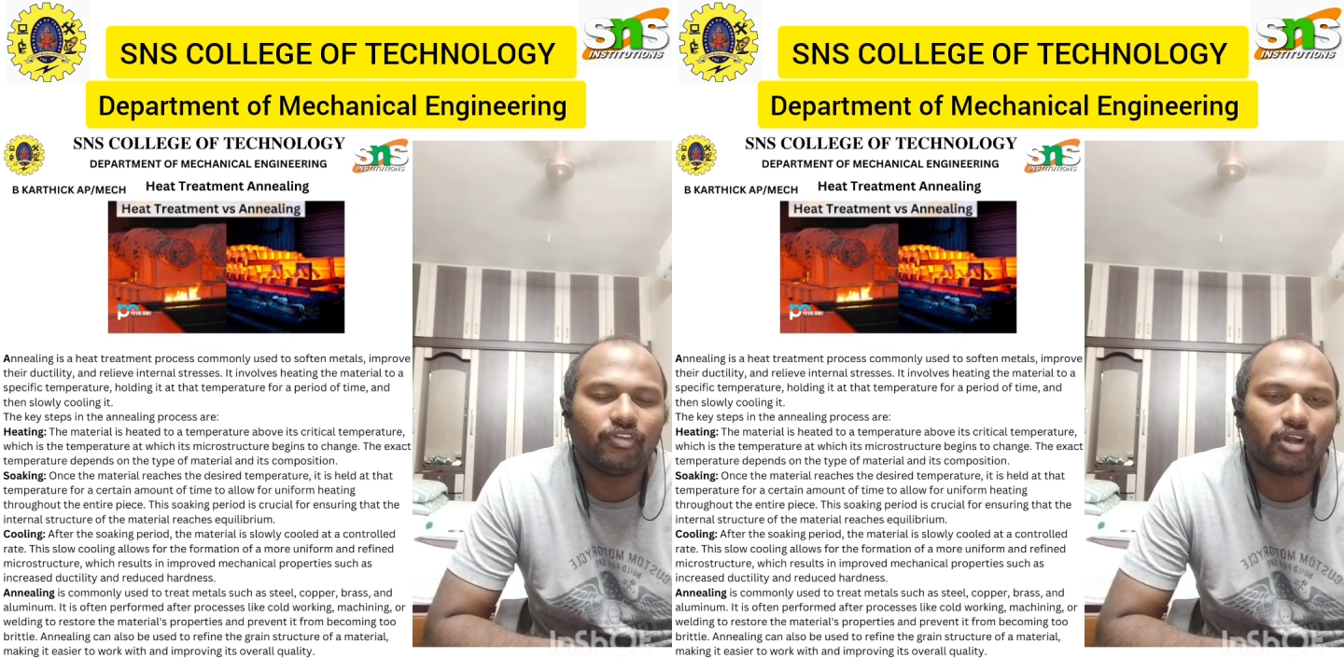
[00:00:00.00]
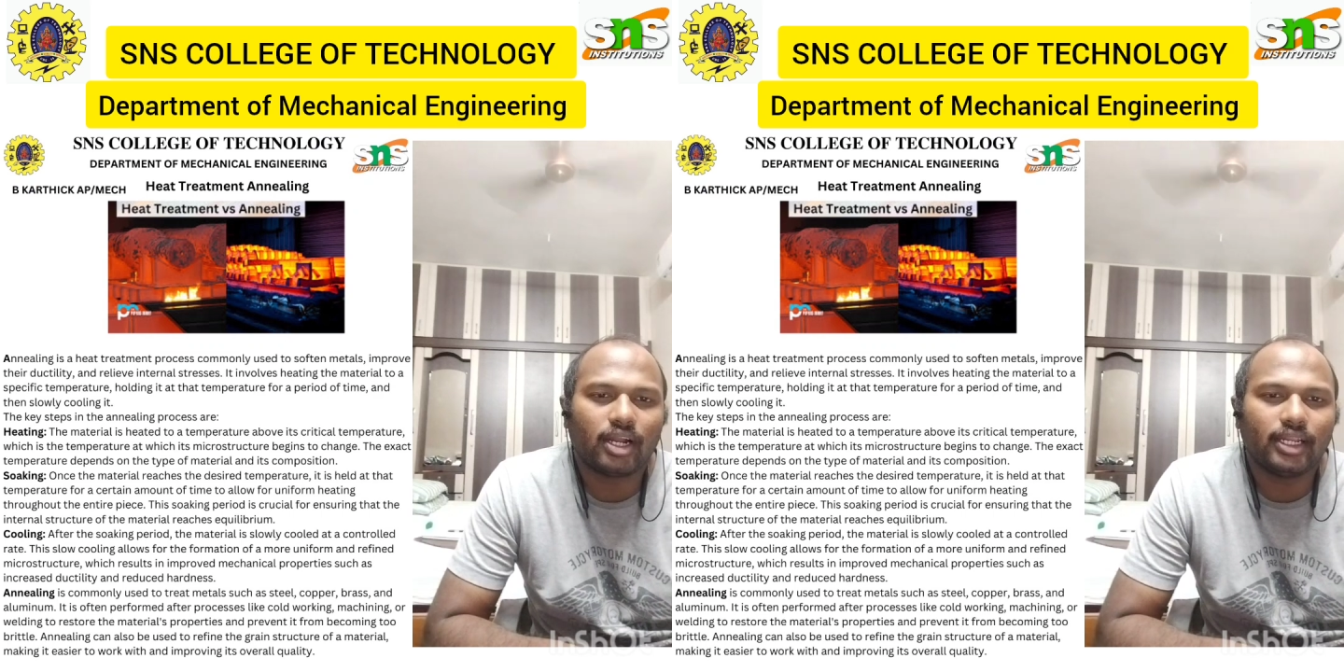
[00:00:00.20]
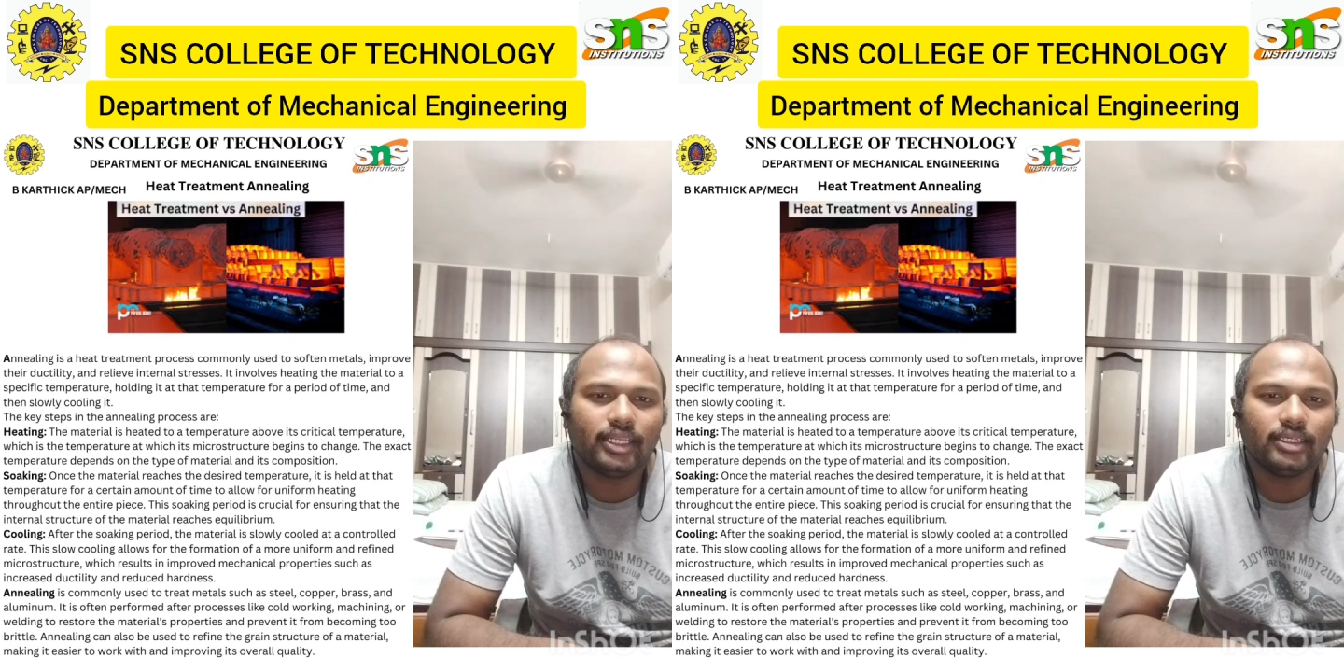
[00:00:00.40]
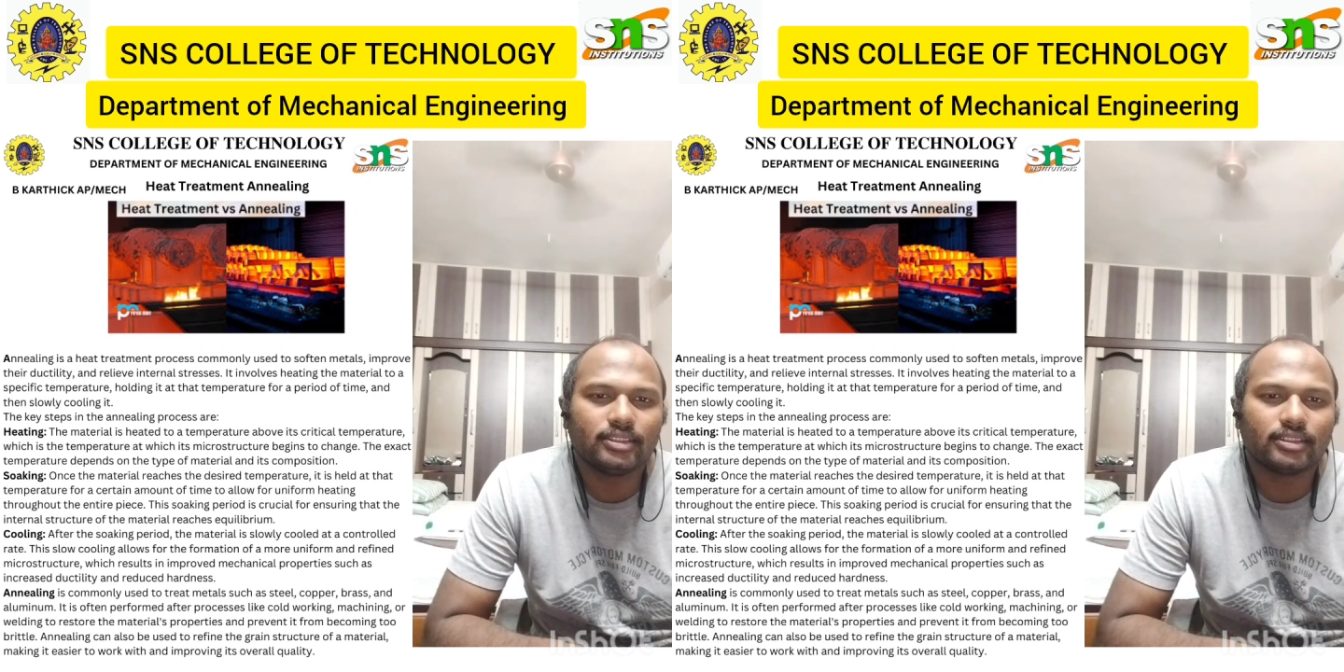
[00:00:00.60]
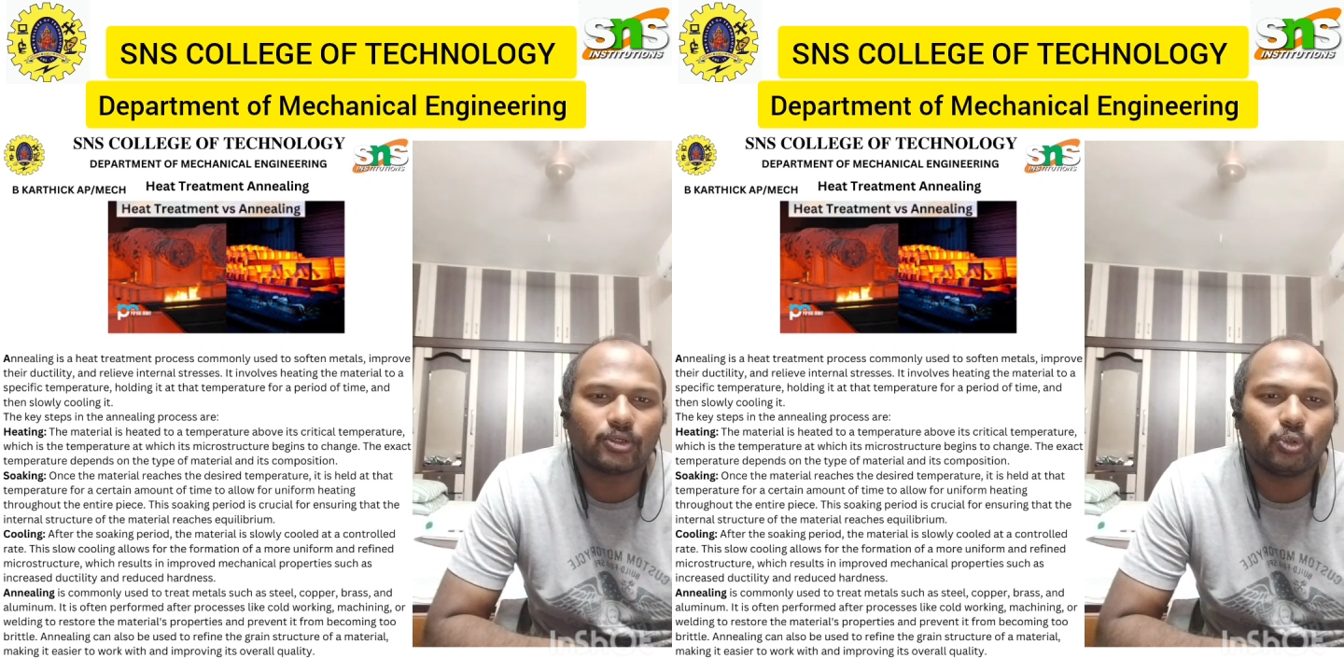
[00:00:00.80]
for
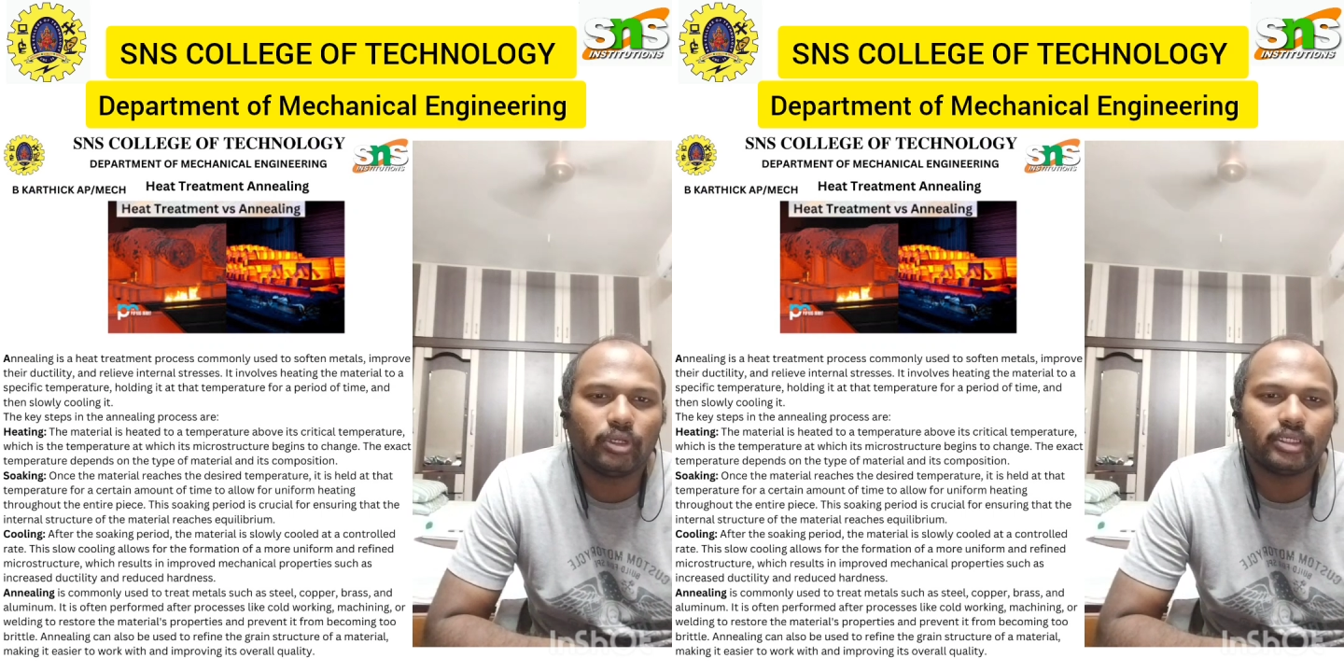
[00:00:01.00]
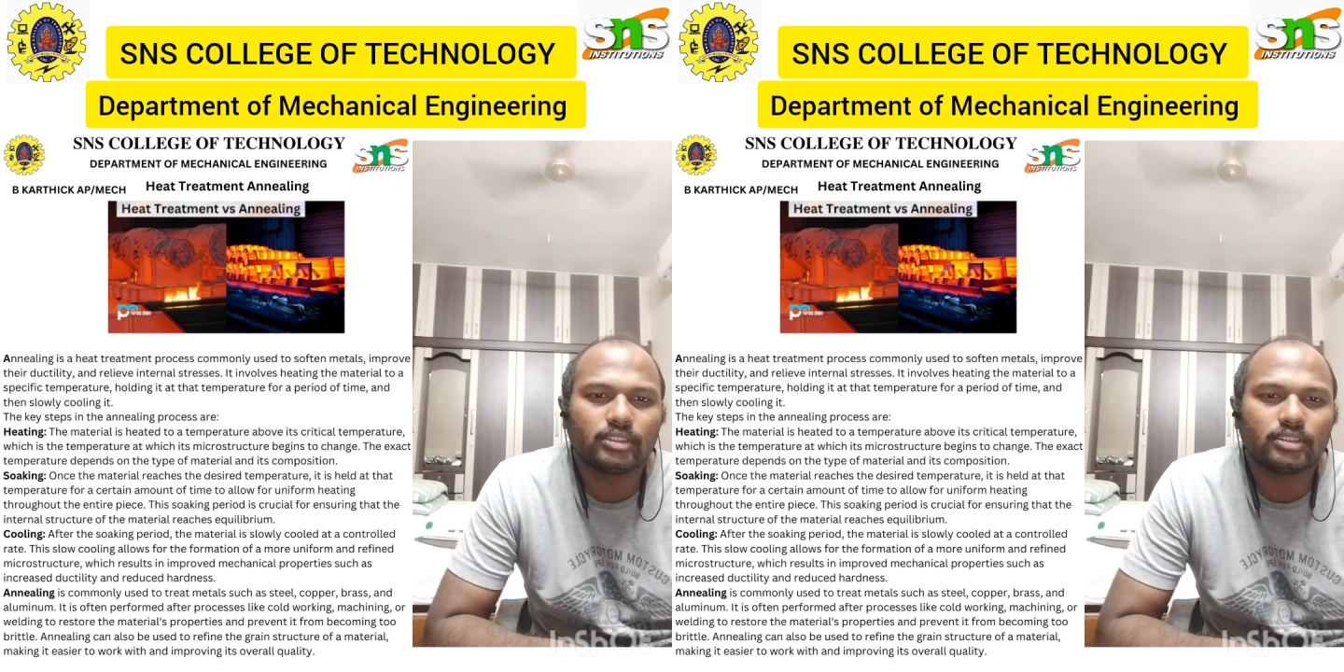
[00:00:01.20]
annealing, the cooling